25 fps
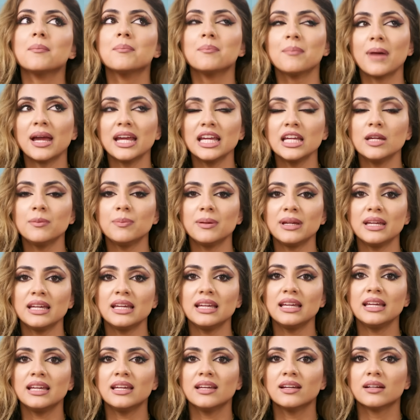
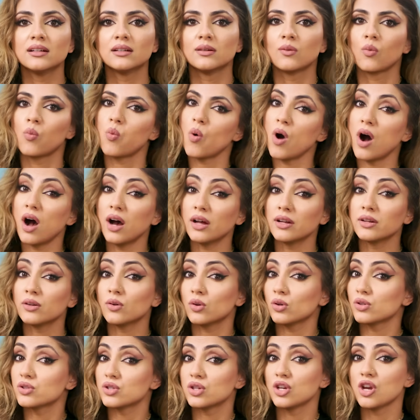maybe 1
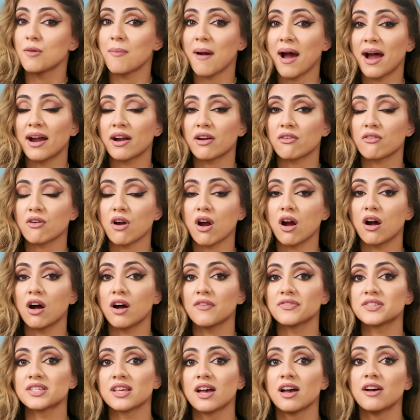or 2
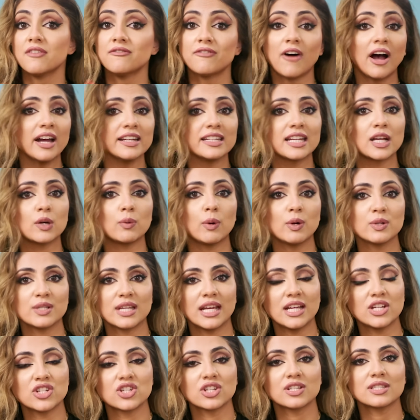paragraphs, finding
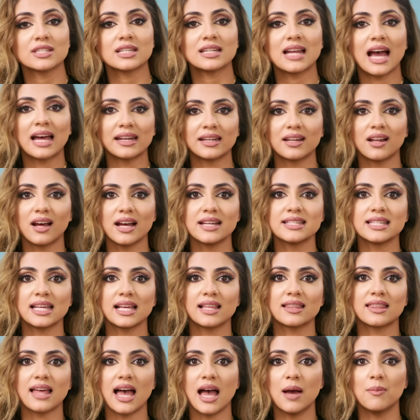quotations and
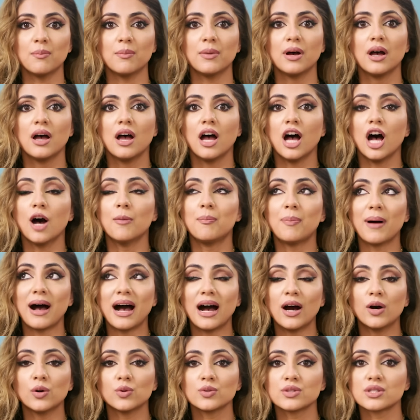analysing them
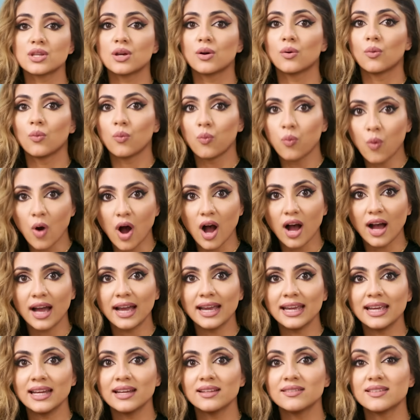about
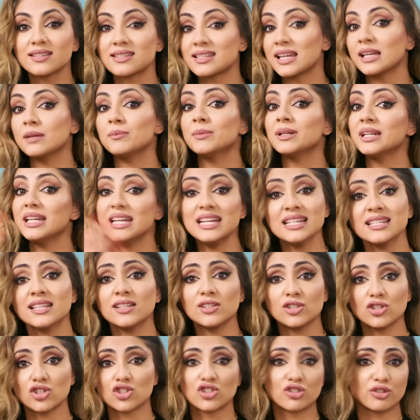why the statement
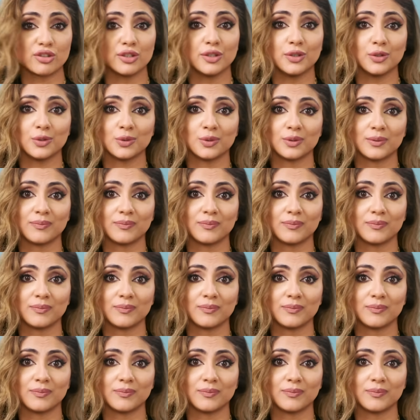isn't true.